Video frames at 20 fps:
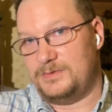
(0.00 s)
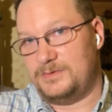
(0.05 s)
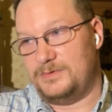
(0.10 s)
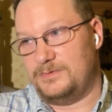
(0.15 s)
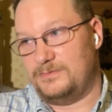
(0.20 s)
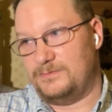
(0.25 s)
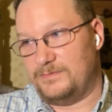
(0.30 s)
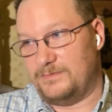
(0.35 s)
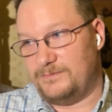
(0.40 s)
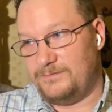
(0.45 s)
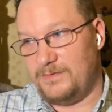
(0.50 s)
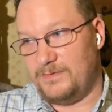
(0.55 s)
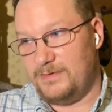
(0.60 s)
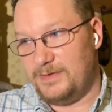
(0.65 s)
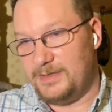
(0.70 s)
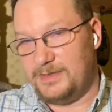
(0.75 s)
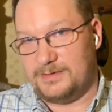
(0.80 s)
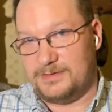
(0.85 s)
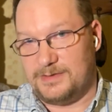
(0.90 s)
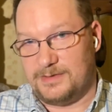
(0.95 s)
to
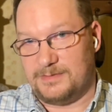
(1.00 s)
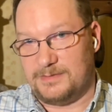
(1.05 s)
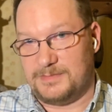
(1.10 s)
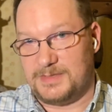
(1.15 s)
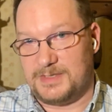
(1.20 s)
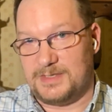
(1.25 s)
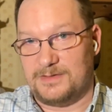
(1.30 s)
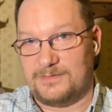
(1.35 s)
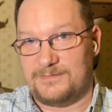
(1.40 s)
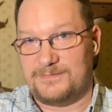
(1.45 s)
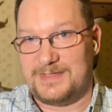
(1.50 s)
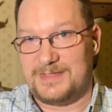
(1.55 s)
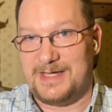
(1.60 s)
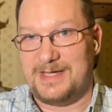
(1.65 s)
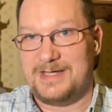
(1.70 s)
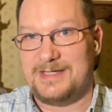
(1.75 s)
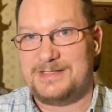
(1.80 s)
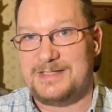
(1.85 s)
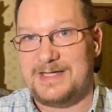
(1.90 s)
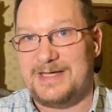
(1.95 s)
referring to themselves
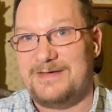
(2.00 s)
as